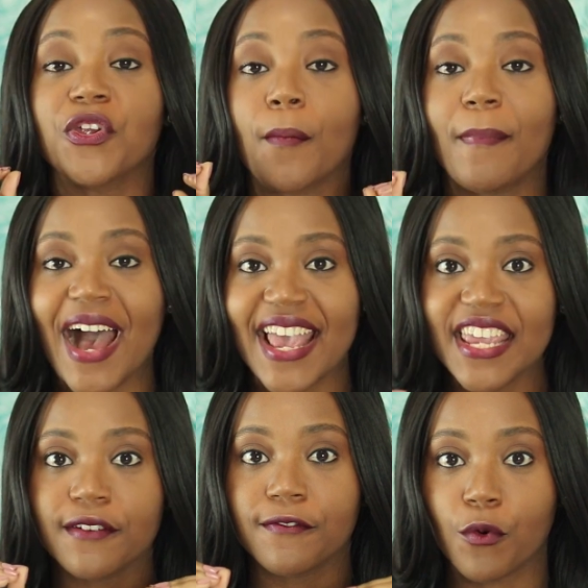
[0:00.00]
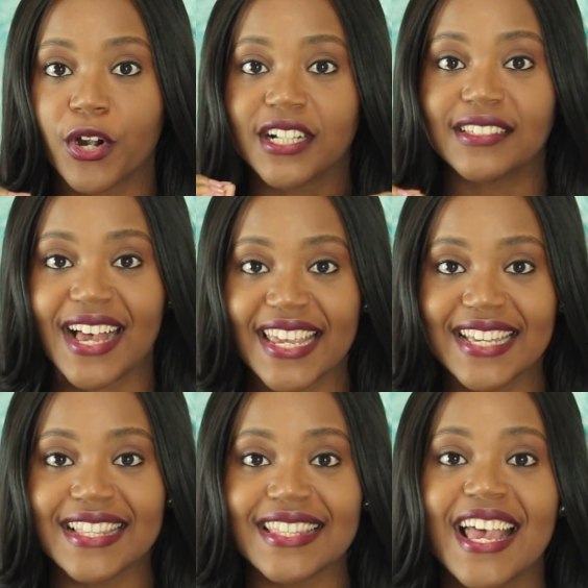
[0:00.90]
when you're buying for
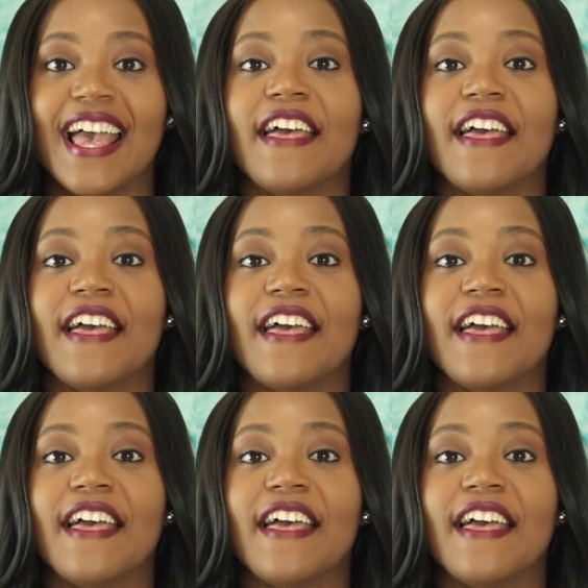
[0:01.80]
clients,